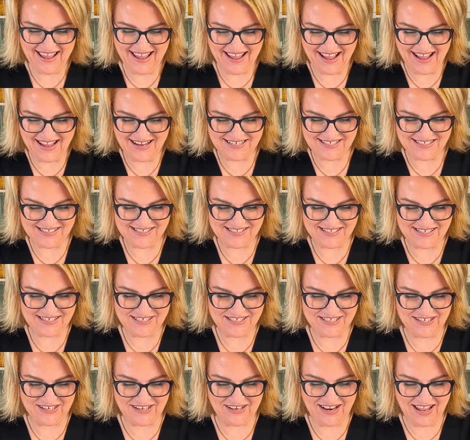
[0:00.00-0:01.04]
I just
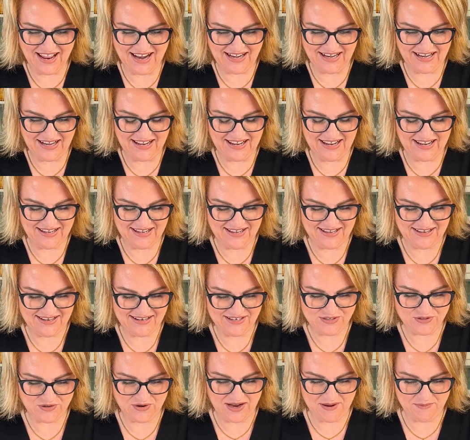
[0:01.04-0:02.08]
lightly
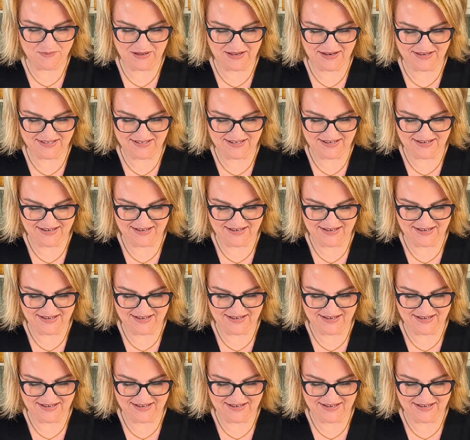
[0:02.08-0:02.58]
drape it